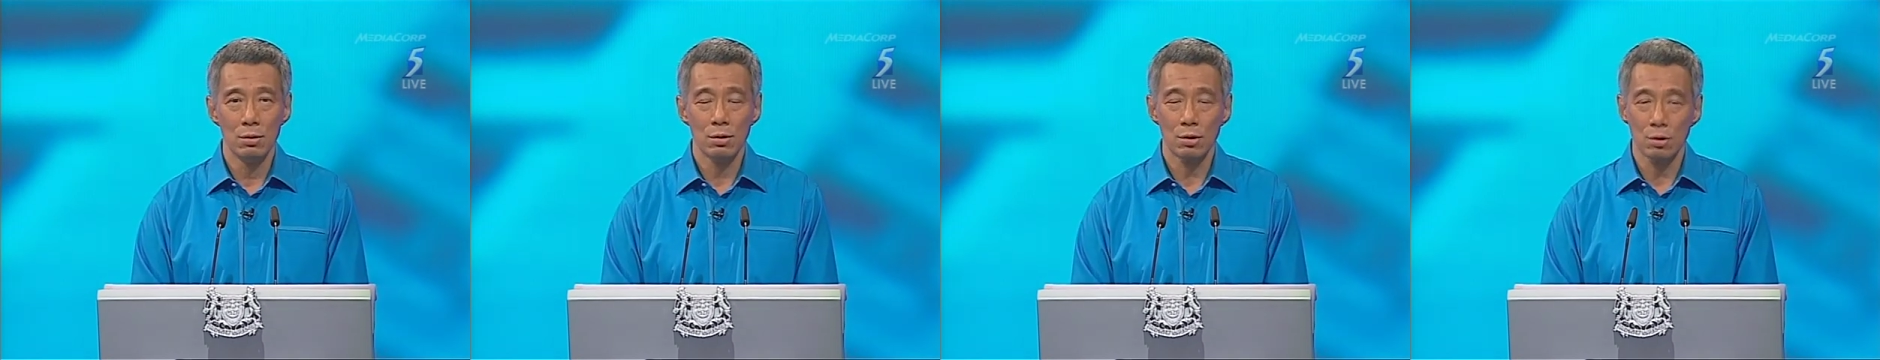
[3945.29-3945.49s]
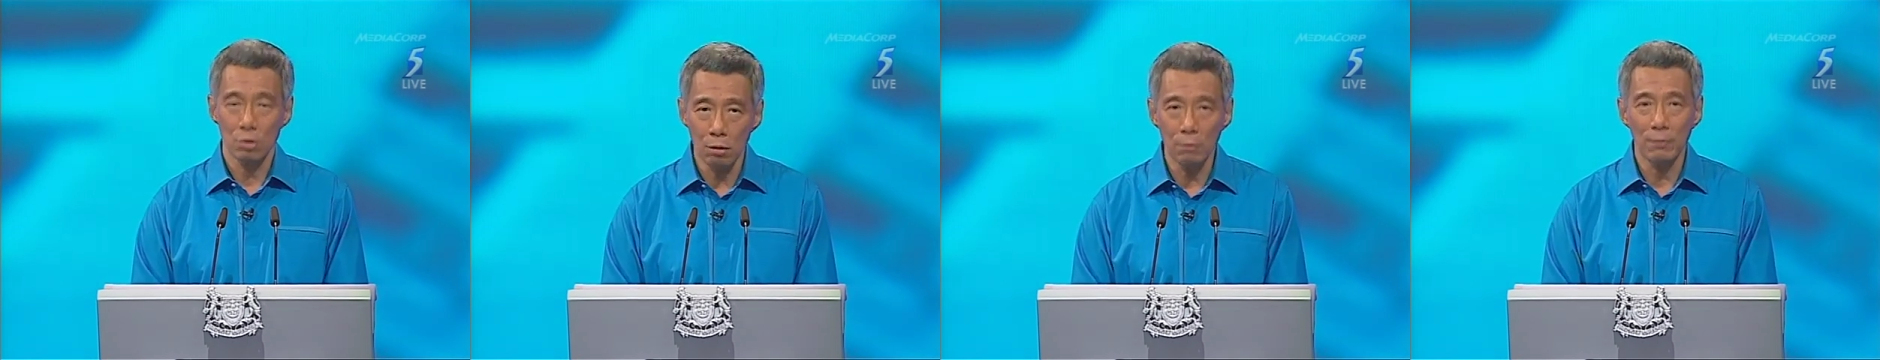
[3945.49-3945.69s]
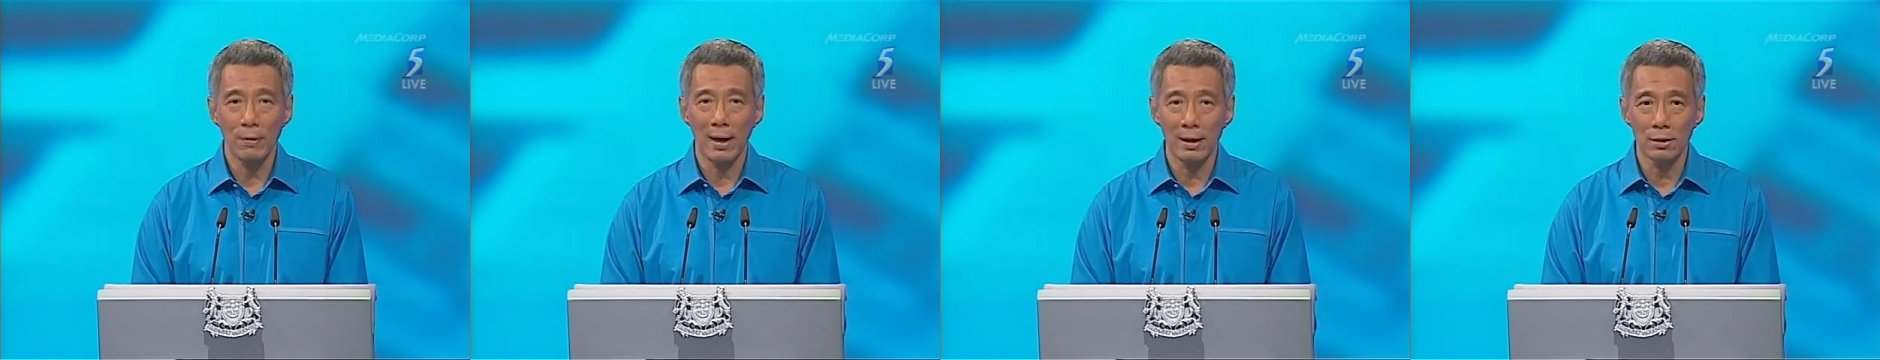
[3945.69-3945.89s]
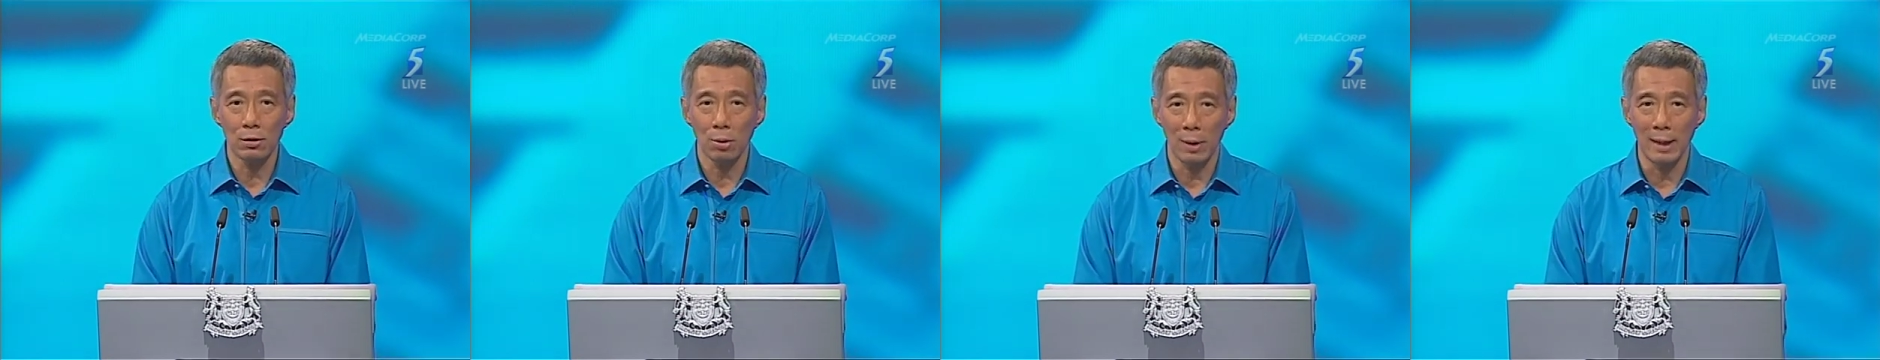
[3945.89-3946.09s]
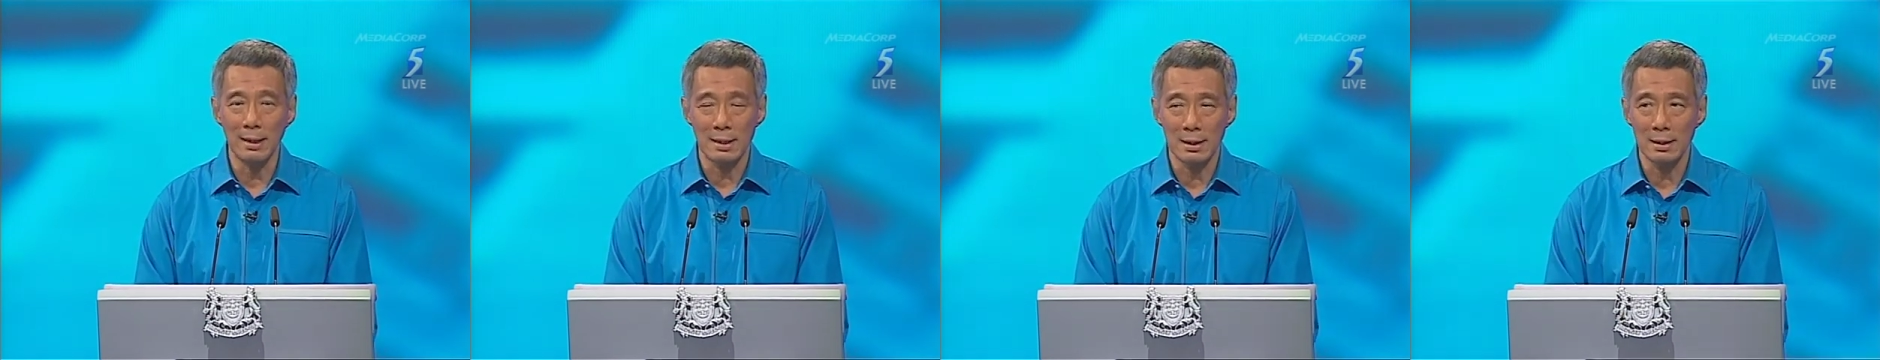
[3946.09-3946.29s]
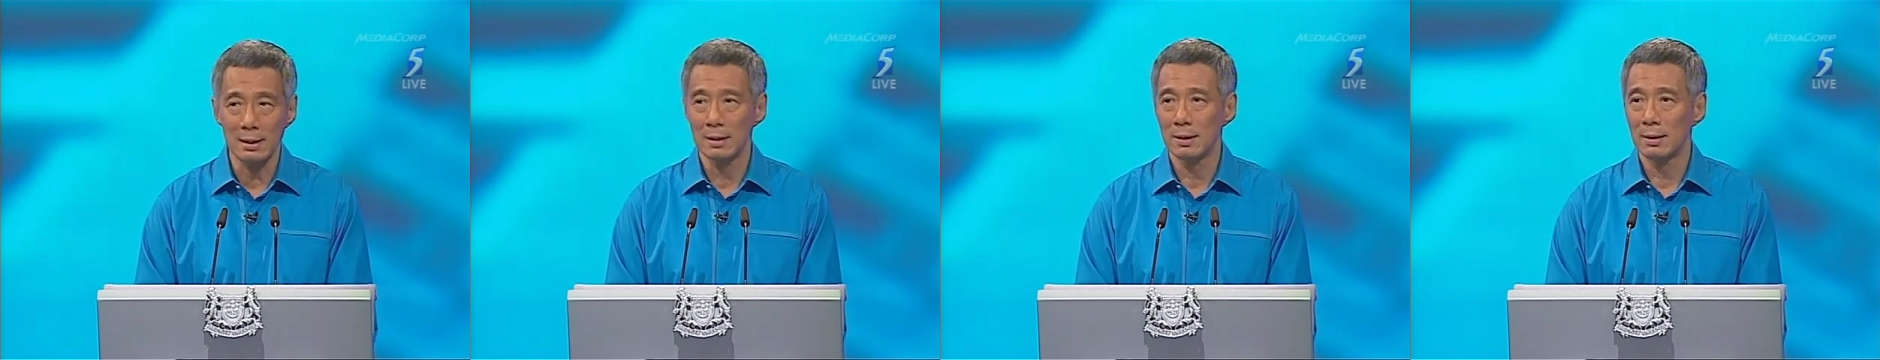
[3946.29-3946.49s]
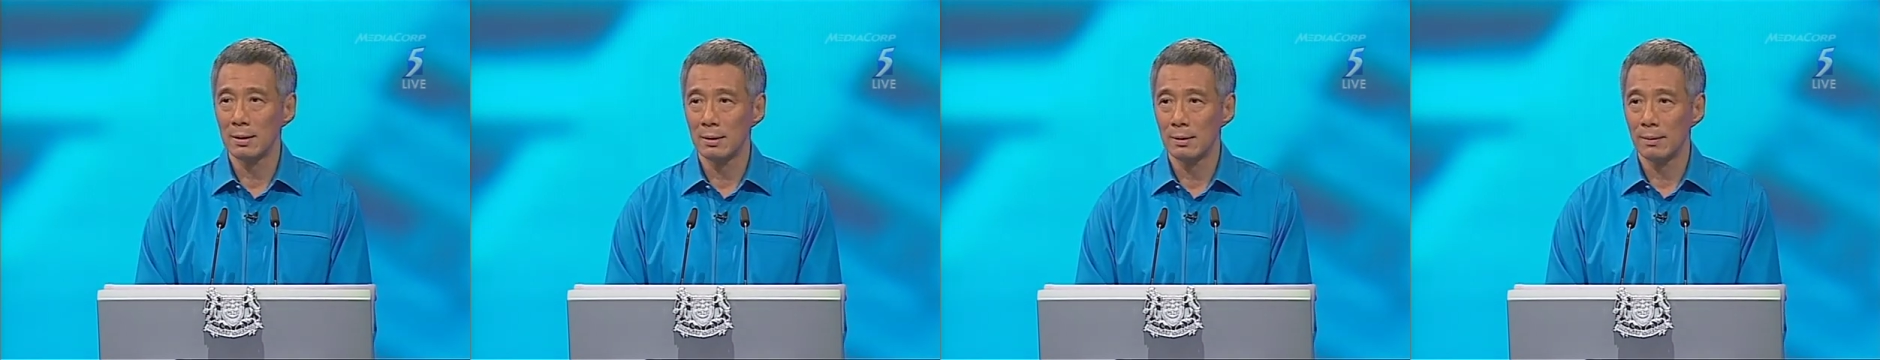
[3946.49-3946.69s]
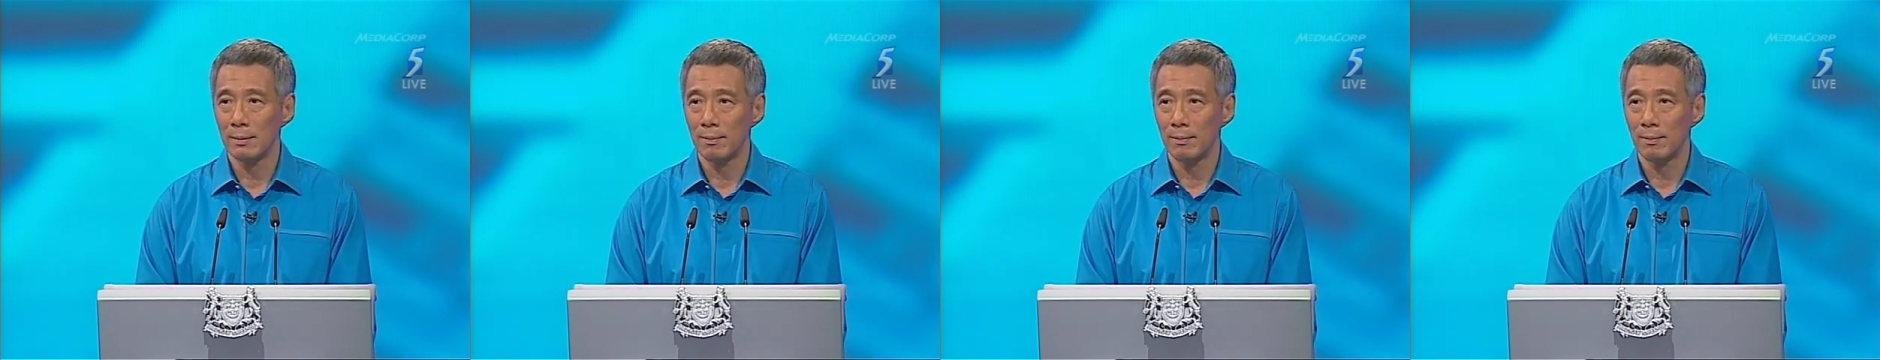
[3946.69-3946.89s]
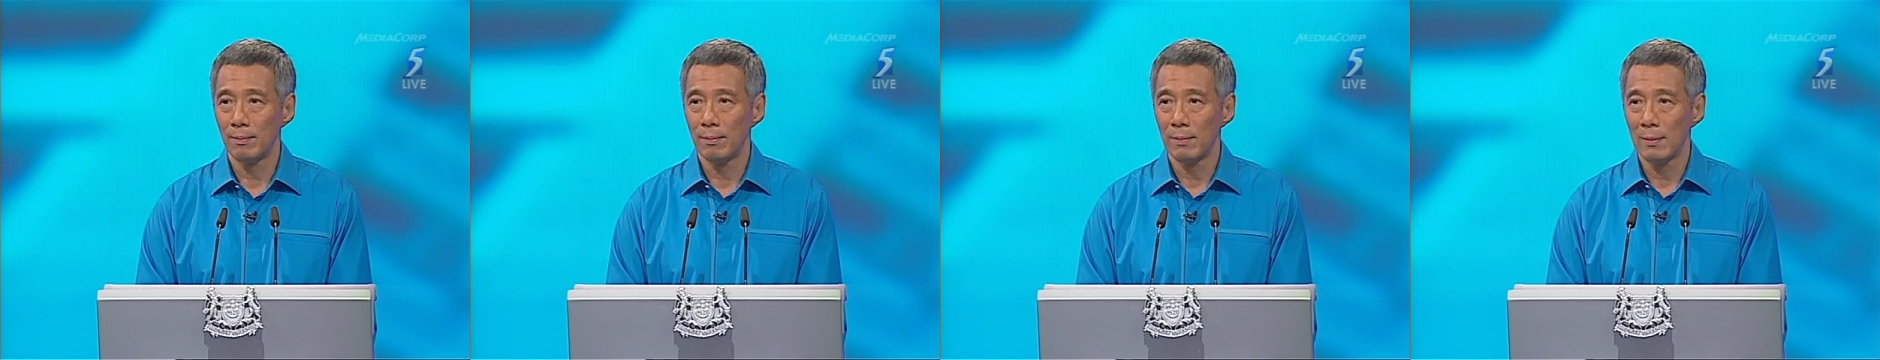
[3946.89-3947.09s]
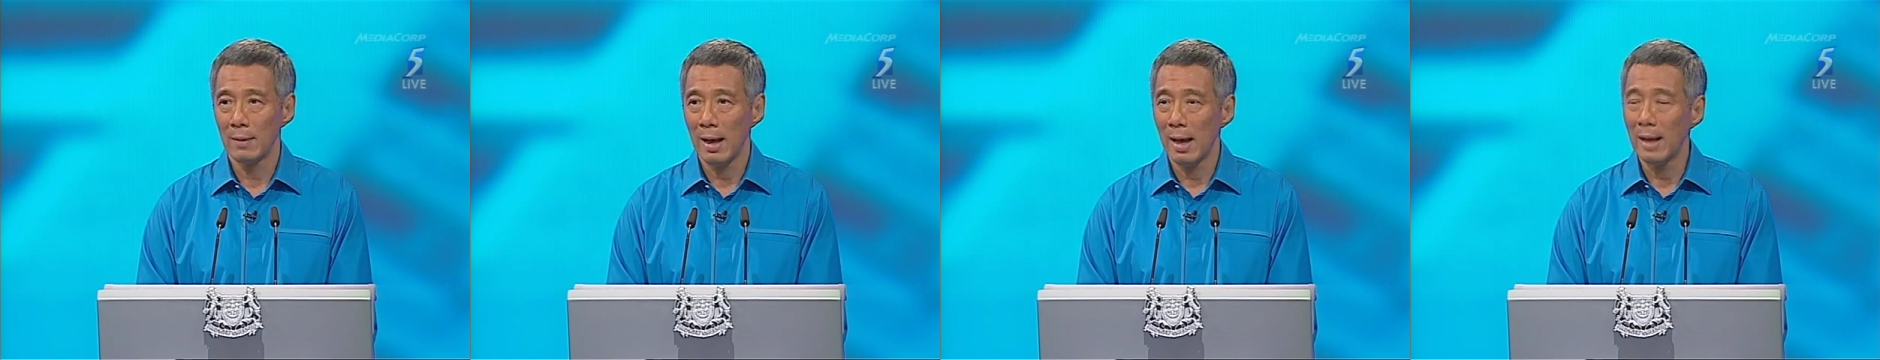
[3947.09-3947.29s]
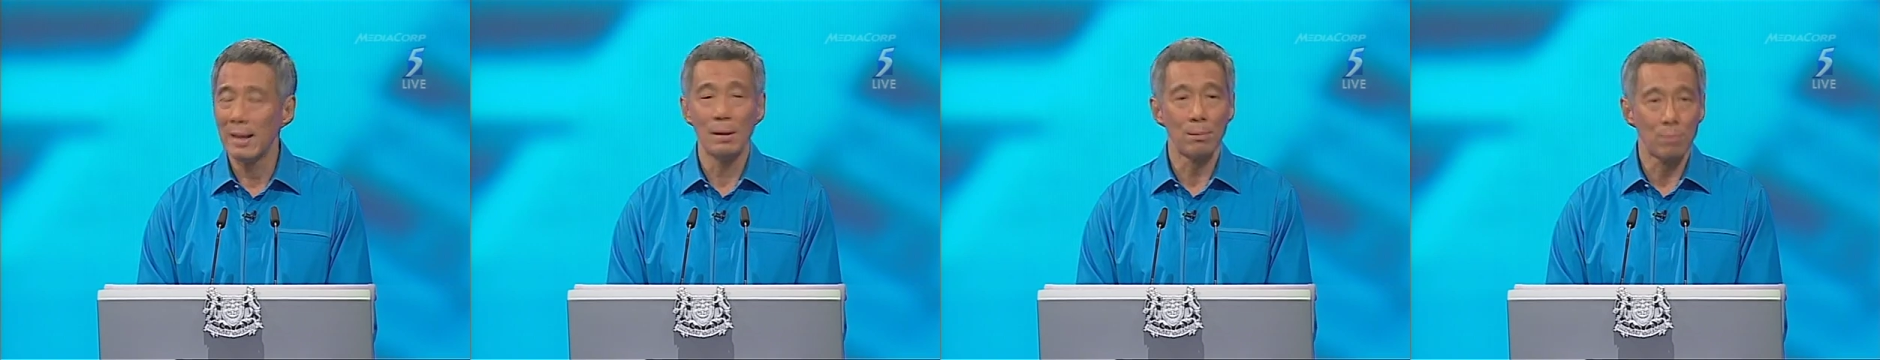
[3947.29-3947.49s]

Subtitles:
so far twice, and